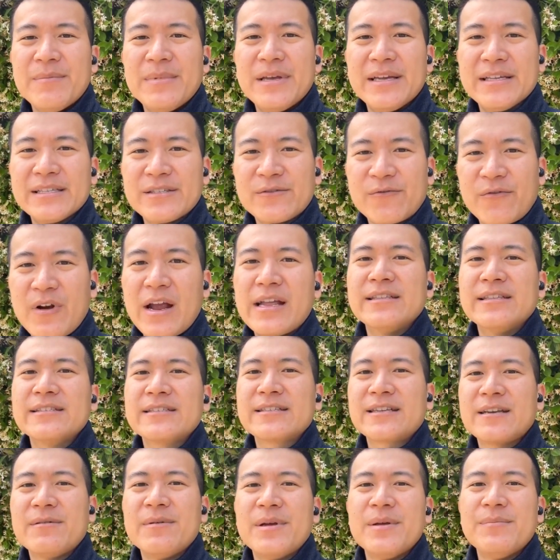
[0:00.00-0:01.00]
commitments,
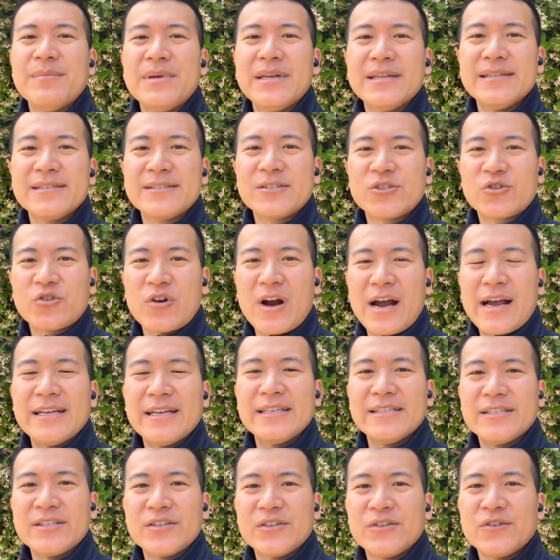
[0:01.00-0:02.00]
friends commitments,
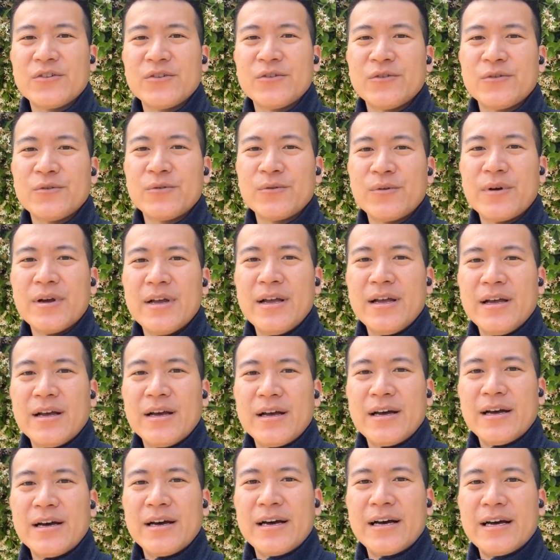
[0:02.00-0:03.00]
trying
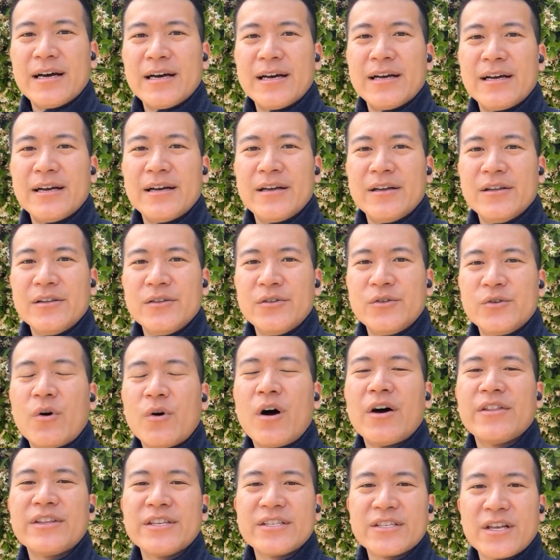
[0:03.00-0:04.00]
to
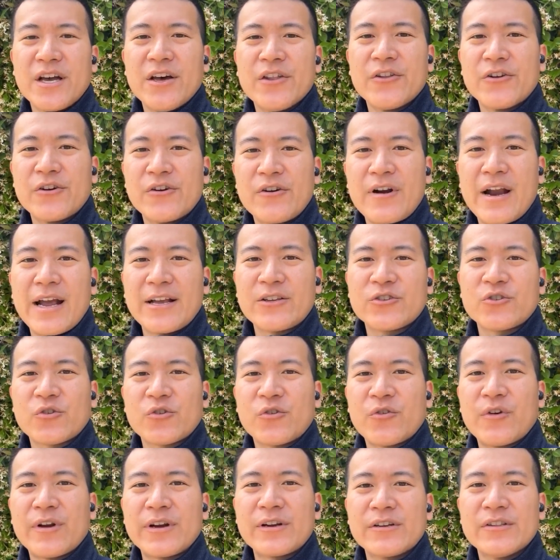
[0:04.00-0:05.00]
do all these other
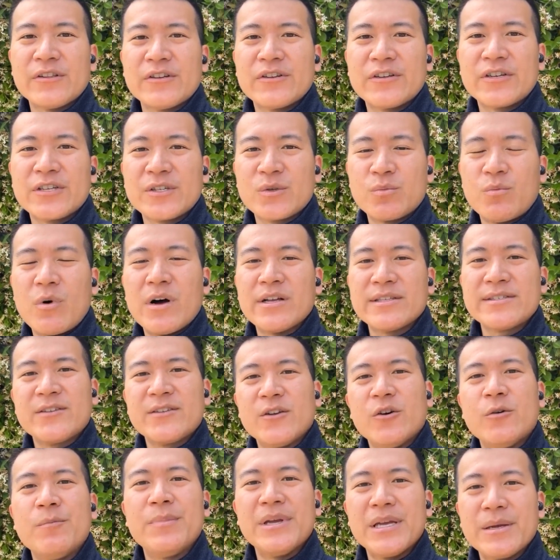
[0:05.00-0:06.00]

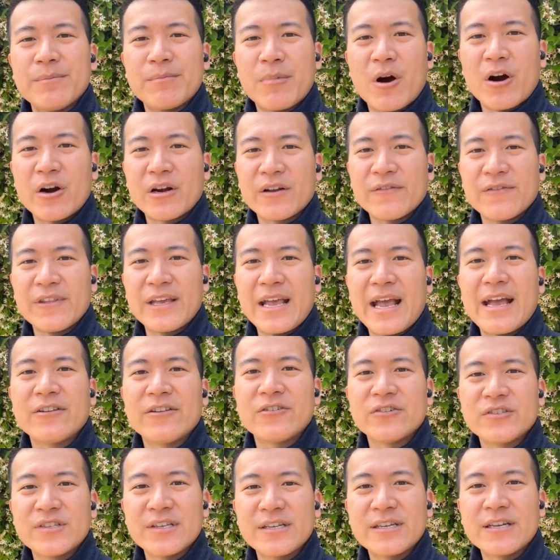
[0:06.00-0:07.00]
extracurriculars while still being part
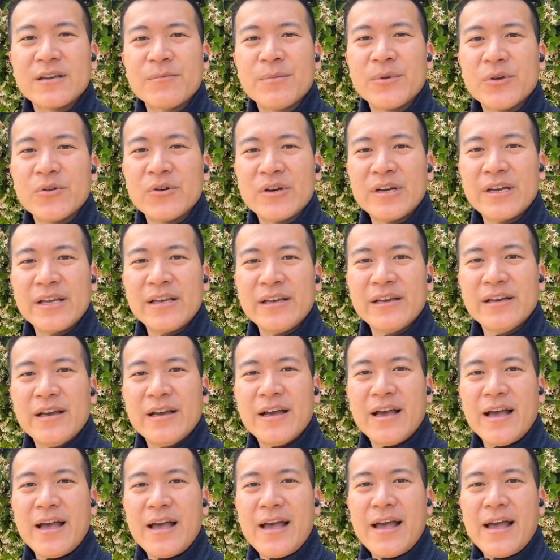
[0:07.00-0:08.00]
of the Anderson
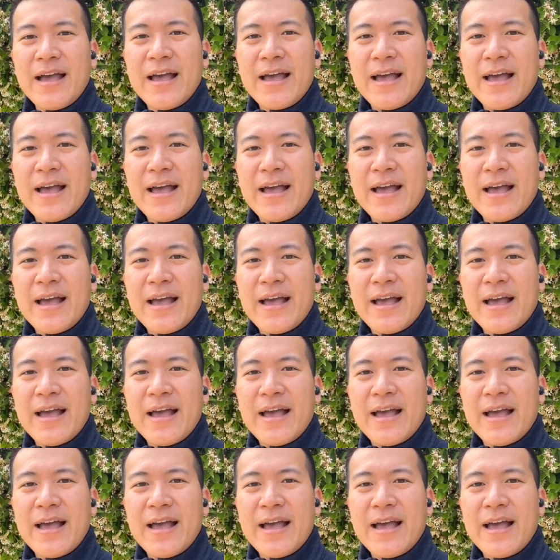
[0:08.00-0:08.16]
community.